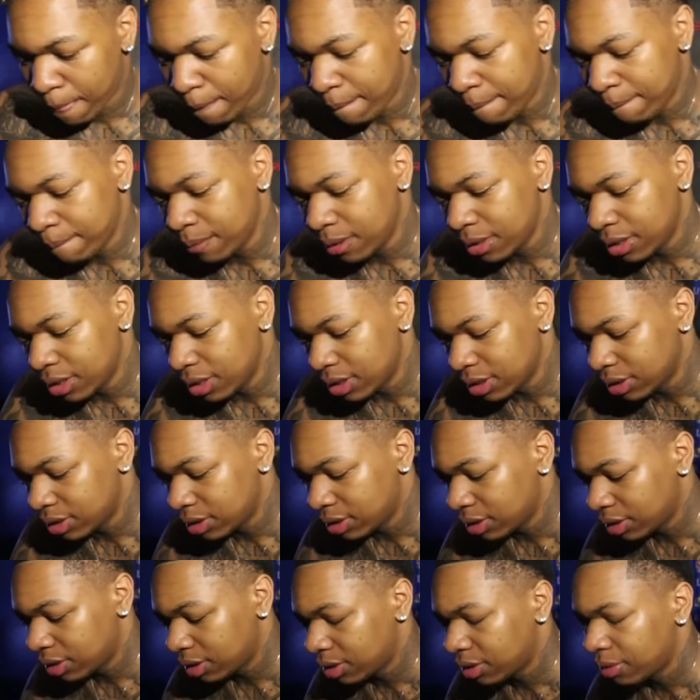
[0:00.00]
I'm gonna get this
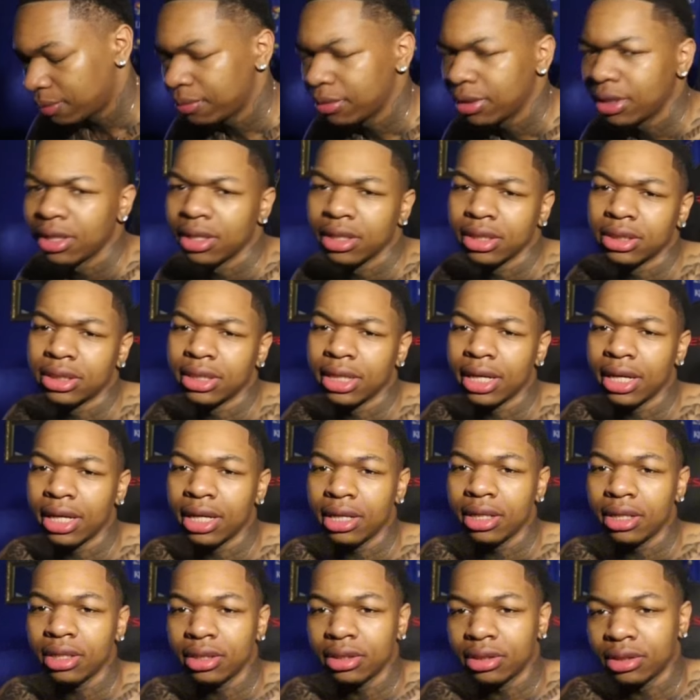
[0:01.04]
an
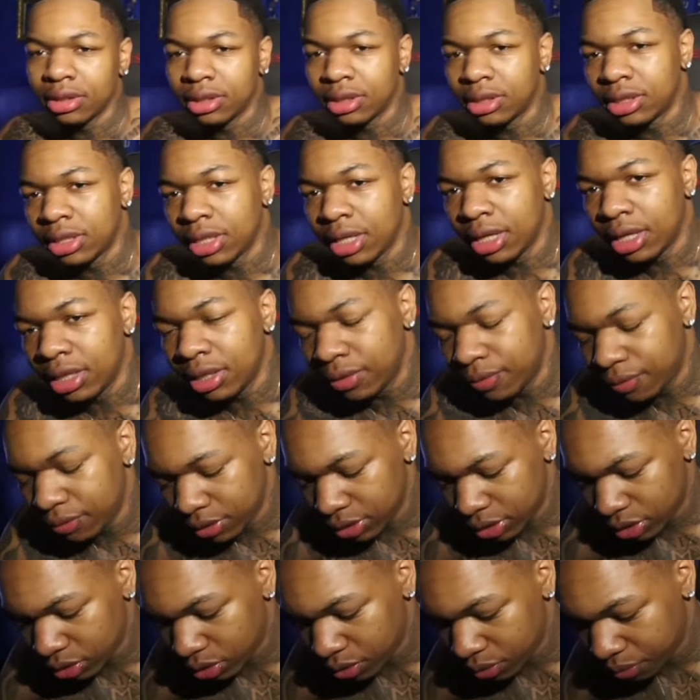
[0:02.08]
8. This an 8 for
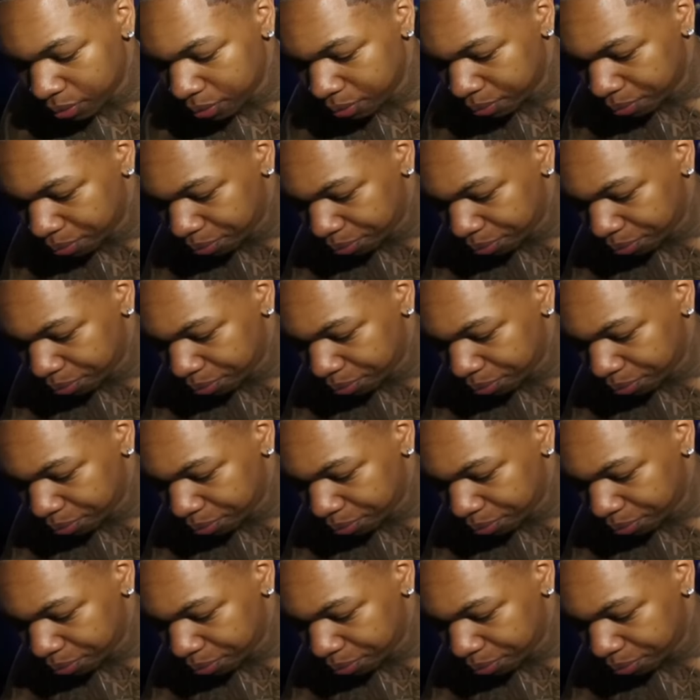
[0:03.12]
sure.